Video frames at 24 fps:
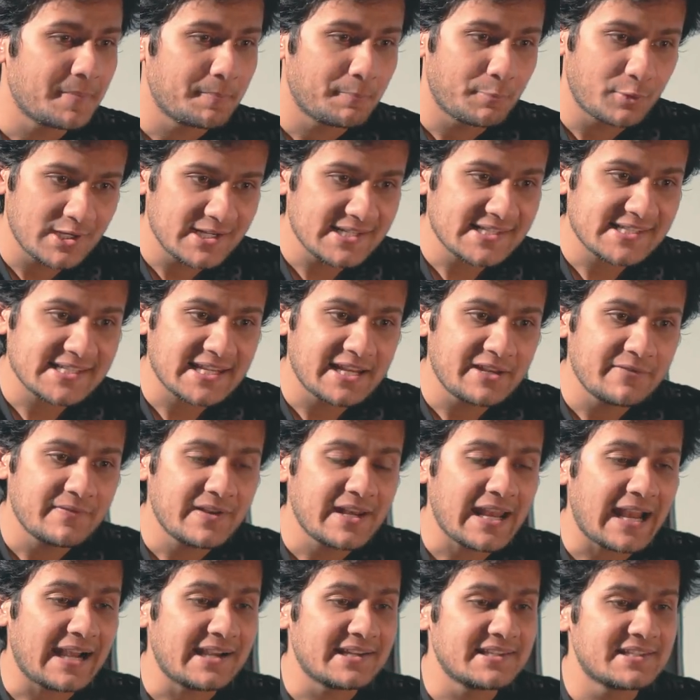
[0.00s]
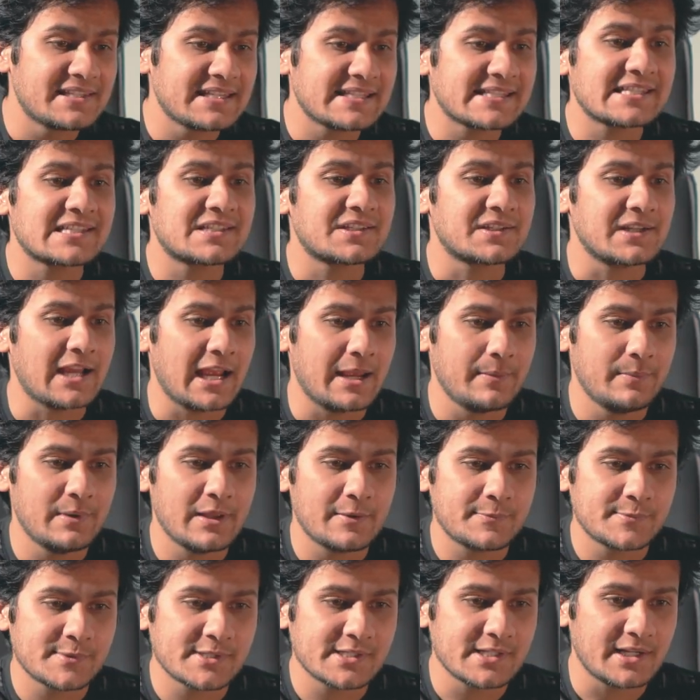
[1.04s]
Polaris can even adjust
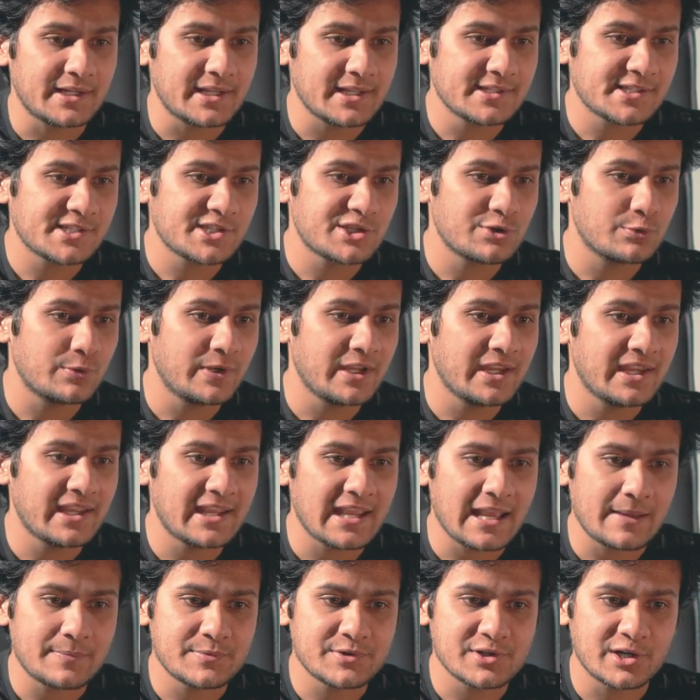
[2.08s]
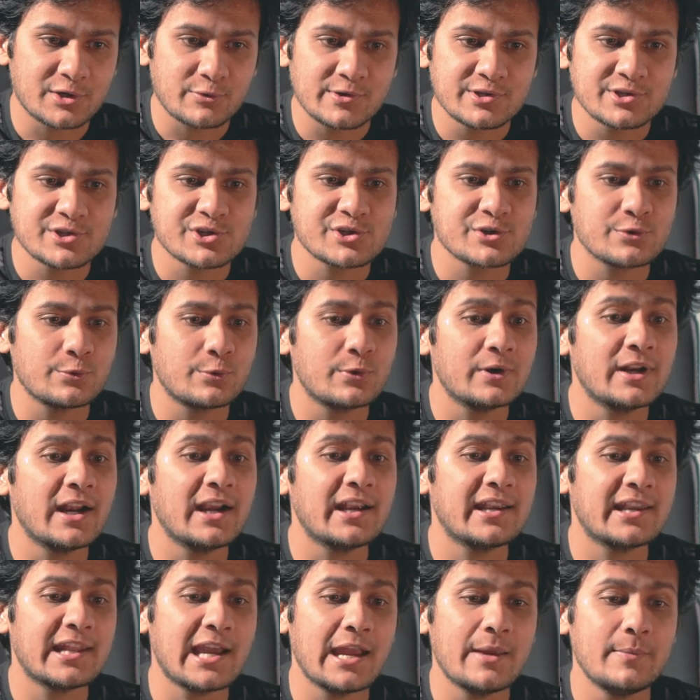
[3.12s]
time-lapse settings during capture to ensure
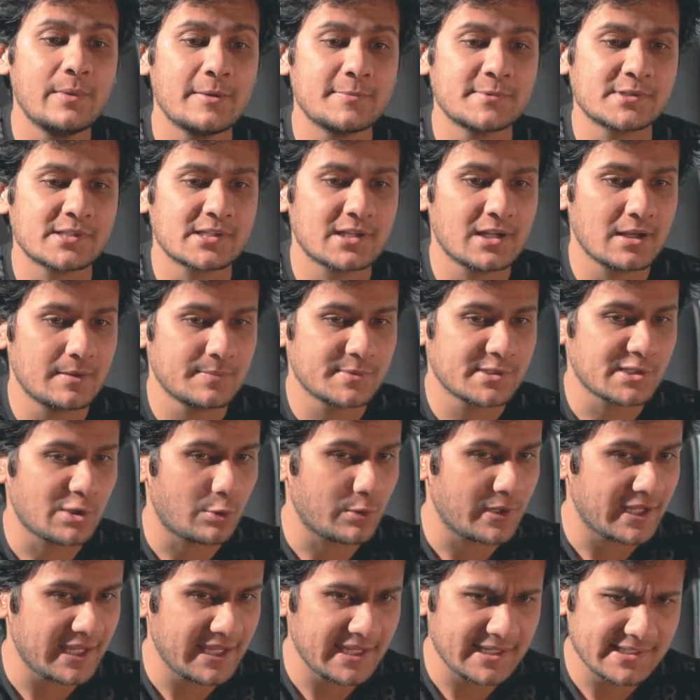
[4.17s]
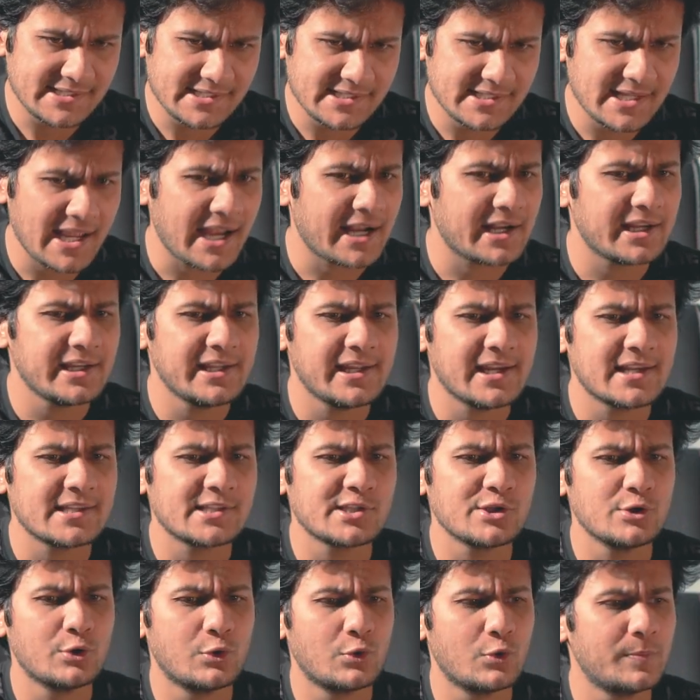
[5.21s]
that time-lapse comes out exactly
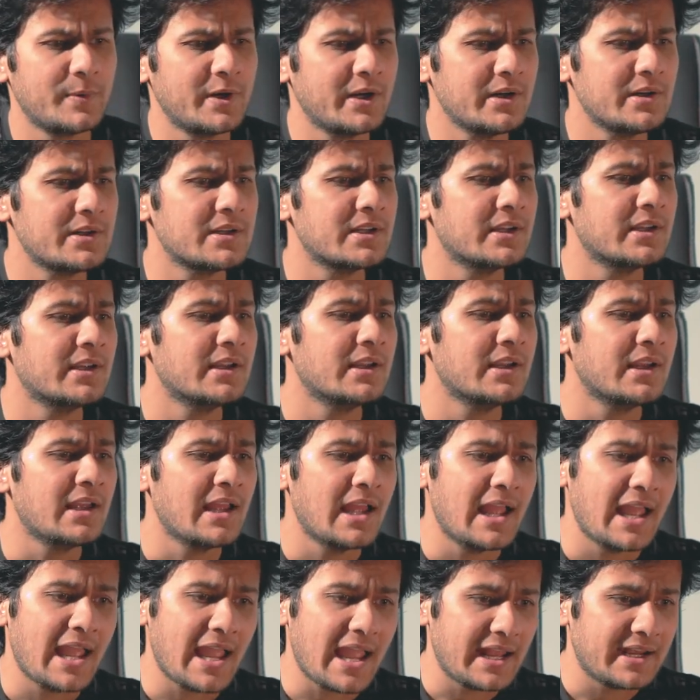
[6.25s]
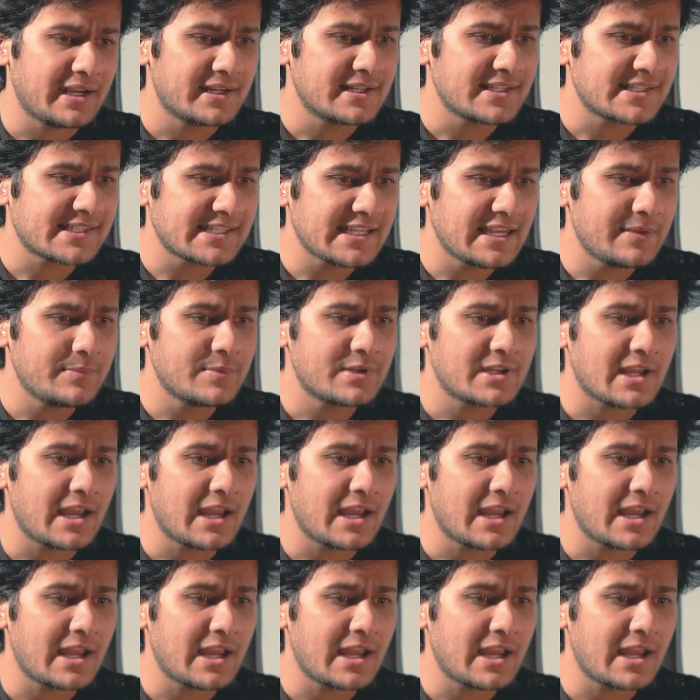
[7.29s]
as you hoped it, and at the same